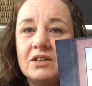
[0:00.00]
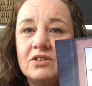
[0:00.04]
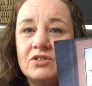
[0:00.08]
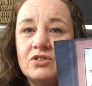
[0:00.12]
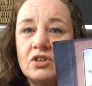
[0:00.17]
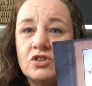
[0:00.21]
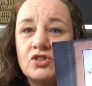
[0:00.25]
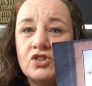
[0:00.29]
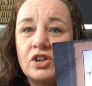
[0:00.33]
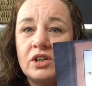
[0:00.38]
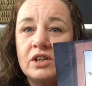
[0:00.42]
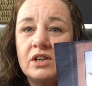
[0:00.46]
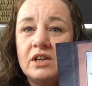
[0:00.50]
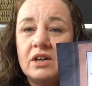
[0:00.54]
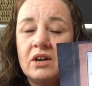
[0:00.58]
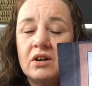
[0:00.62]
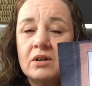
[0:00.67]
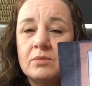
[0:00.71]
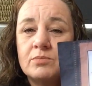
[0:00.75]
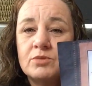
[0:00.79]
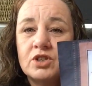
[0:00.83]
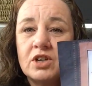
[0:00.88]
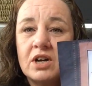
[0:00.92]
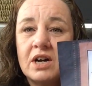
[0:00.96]
Touching the
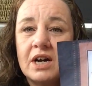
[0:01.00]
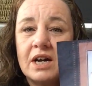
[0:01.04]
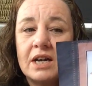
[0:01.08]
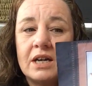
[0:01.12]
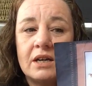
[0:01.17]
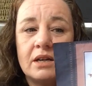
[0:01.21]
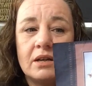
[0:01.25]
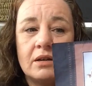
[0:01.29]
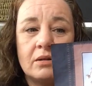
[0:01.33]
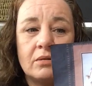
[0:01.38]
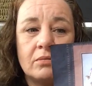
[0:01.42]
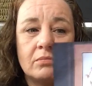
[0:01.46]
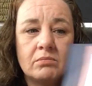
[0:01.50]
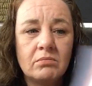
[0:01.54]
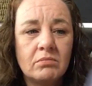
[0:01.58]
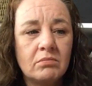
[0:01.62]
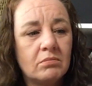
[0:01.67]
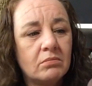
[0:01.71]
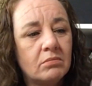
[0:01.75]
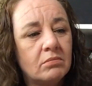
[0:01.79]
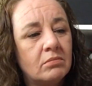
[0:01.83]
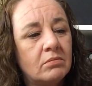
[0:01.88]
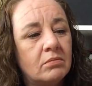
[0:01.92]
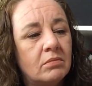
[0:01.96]
Autumn Sky,
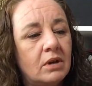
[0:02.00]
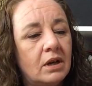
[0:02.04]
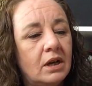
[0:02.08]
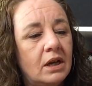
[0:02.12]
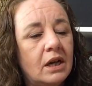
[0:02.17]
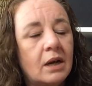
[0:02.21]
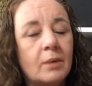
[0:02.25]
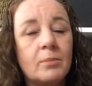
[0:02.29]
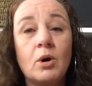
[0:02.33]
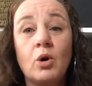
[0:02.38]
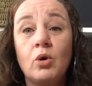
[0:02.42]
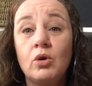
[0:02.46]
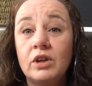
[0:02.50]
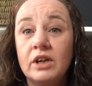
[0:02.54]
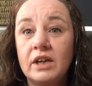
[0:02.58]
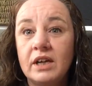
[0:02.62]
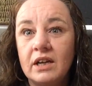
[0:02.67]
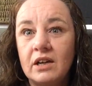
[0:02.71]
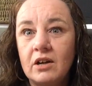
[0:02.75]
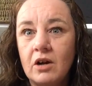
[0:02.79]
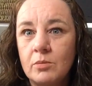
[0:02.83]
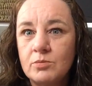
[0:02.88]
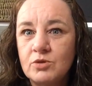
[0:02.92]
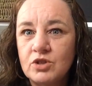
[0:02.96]
and I'm holding
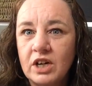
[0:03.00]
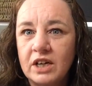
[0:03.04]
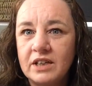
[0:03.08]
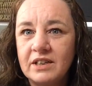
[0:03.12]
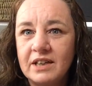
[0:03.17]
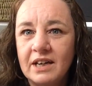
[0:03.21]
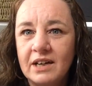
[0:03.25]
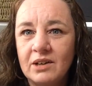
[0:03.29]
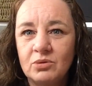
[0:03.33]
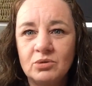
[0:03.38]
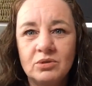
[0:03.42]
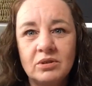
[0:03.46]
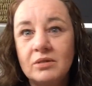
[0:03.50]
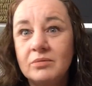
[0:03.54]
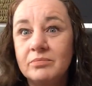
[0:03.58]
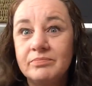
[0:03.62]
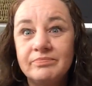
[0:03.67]
it upside down.